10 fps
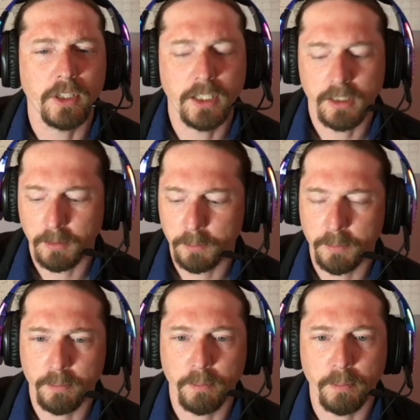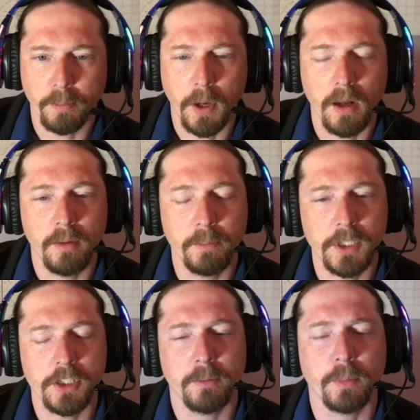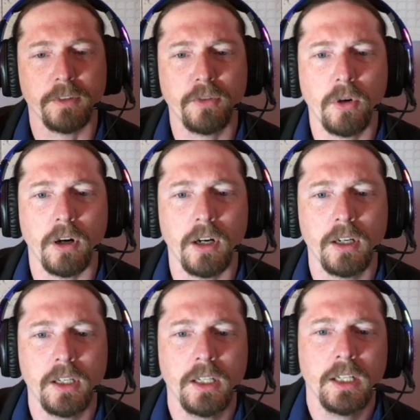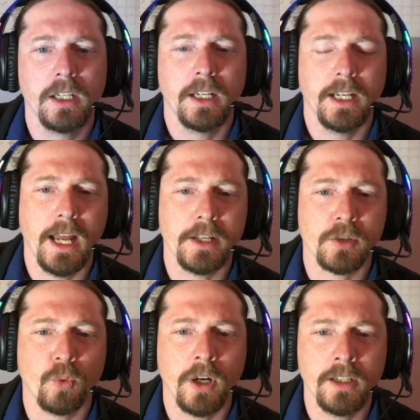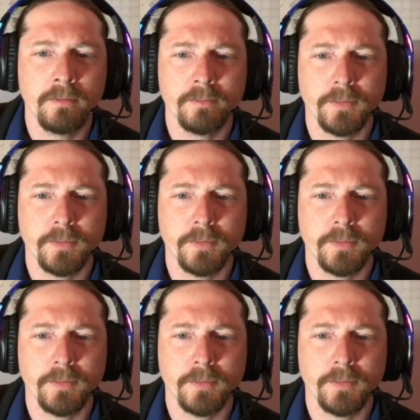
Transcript: at the bishop before, it has 1,